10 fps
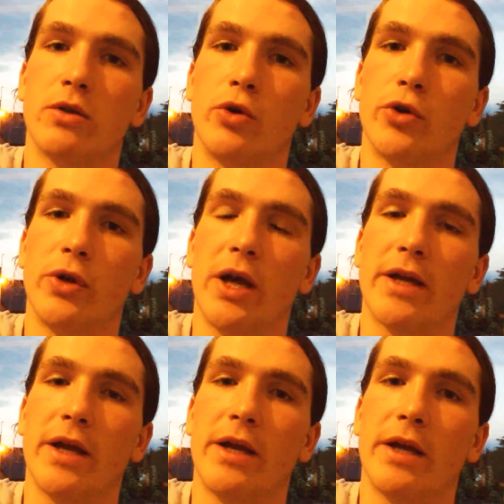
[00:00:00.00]
or do you
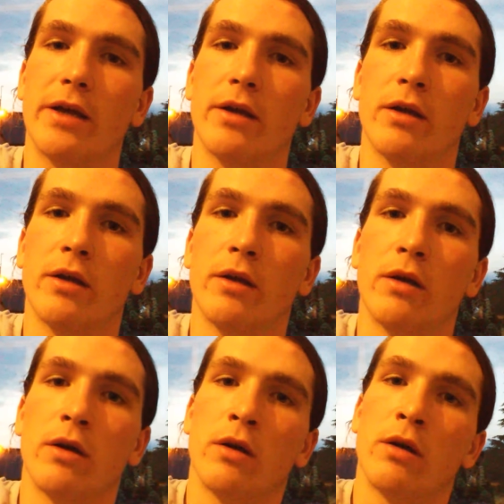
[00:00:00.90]
like eating
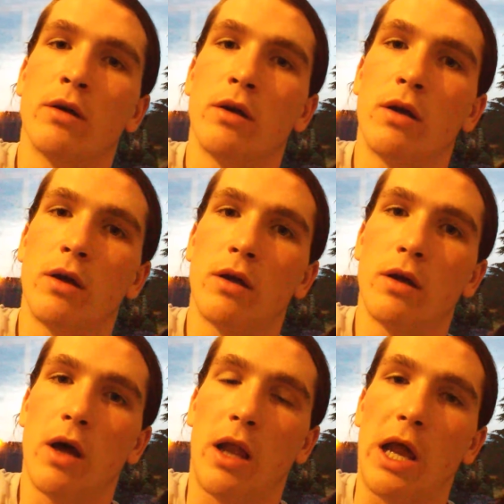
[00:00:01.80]

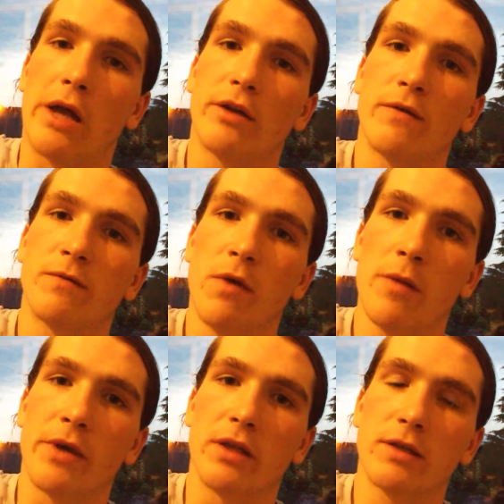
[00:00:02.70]
a lot of
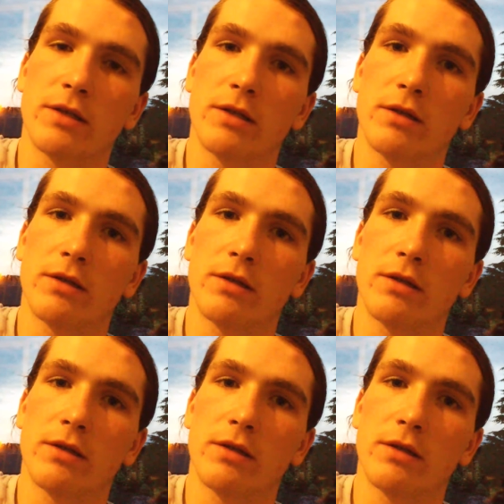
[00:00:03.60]
small meals?